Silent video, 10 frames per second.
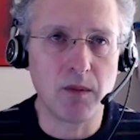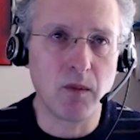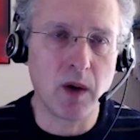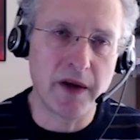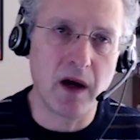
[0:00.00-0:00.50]

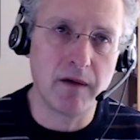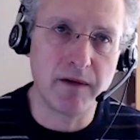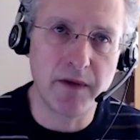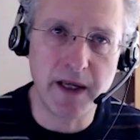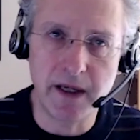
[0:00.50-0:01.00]
one half
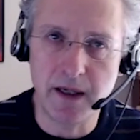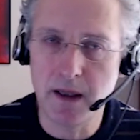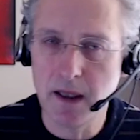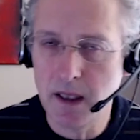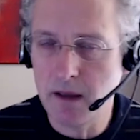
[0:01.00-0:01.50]
of the
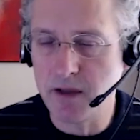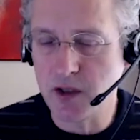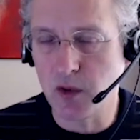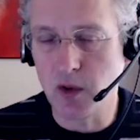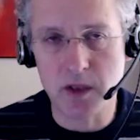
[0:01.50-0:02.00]

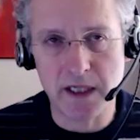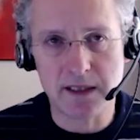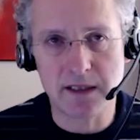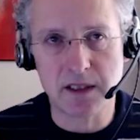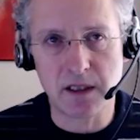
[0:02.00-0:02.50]
visual
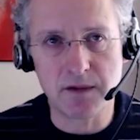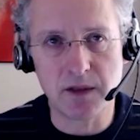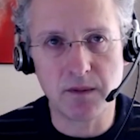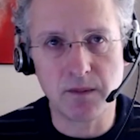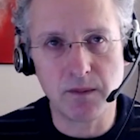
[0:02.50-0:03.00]
cortex looks
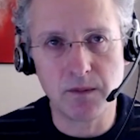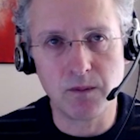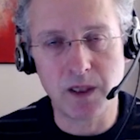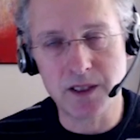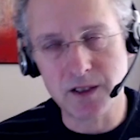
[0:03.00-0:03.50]
after
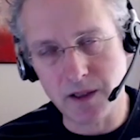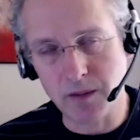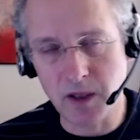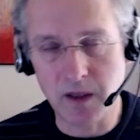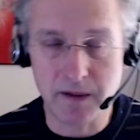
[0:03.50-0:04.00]
one side of
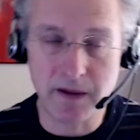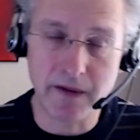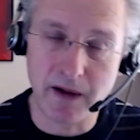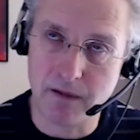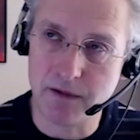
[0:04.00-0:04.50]
the world and the
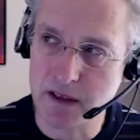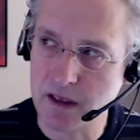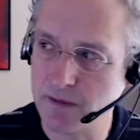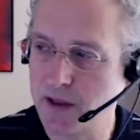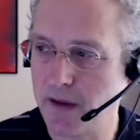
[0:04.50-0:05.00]
other half looks
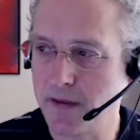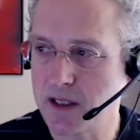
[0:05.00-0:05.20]
after the other.